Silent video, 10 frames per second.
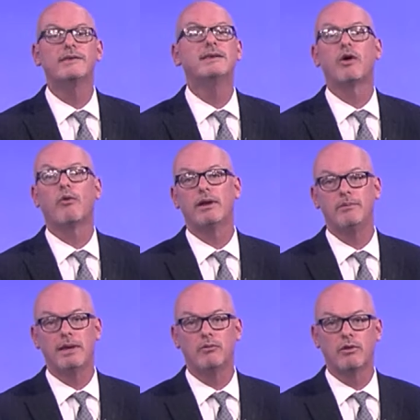is he's already
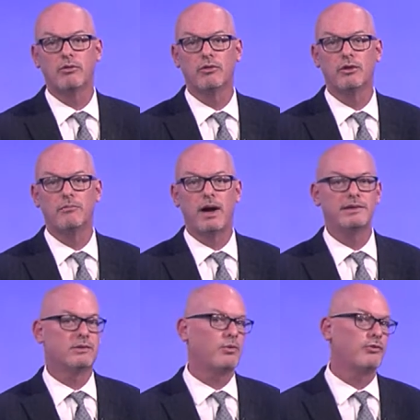being recruited by
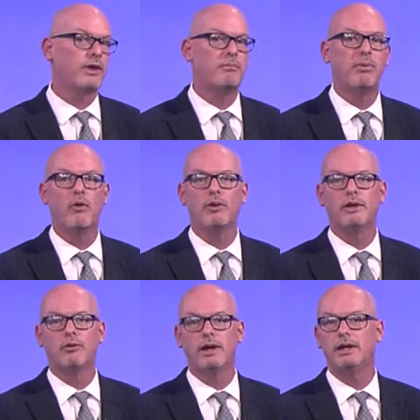schools like
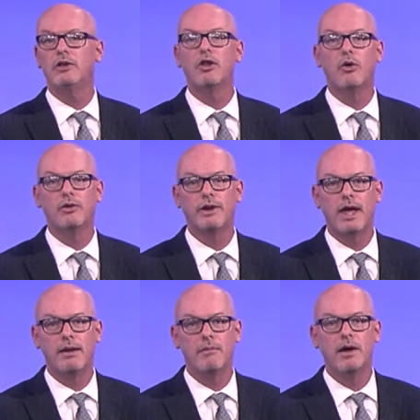Bowling Green and Notre
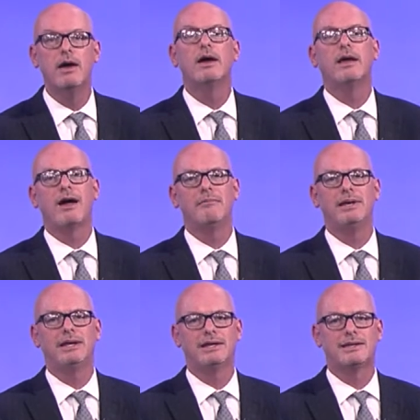Dame. Got to
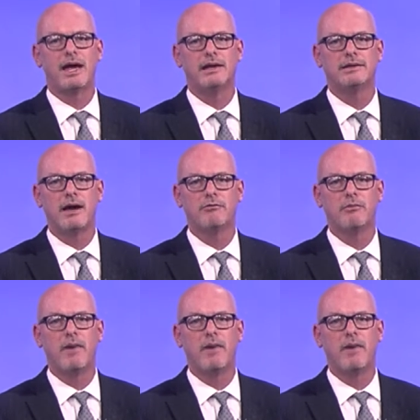be an exciting time for